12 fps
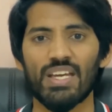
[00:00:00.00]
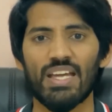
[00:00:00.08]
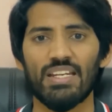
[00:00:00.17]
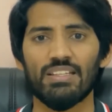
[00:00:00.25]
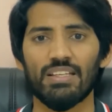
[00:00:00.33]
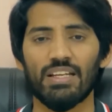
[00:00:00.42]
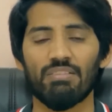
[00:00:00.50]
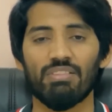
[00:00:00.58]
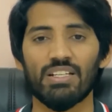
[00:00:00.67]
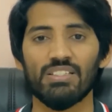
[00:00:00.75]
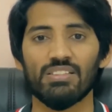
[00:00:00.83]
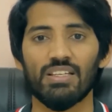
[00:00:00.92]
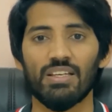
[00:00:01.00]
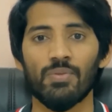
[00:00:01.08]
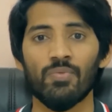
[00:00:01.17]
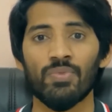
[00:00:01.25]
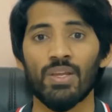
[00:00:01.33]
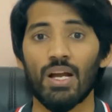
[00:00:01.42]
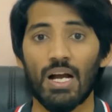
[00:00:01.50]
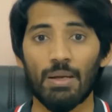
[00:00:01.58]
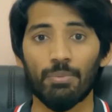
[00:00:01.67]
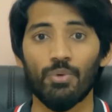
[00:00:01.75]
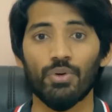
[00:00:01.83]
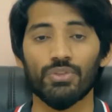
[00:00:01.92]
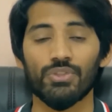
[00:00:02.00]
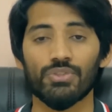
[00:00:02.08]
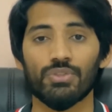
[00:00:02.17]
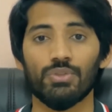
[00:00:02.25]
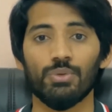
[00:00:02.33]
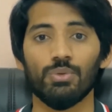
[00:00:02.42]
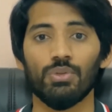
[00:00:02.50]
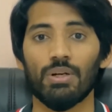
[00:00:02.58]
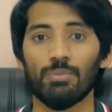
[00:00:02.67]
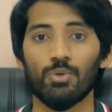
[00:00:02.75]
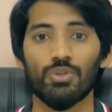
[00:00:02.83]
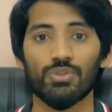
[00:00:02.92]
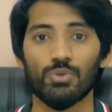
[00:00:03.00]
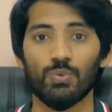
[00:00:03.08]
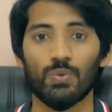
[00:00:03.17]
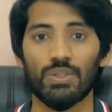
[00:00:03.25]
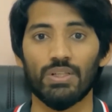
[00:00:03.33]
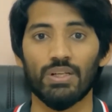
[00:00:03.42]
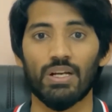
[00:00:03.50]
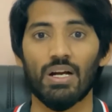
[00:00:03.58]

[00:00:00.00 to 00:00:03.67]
anything, if I say I'm going to school, I'm going to work,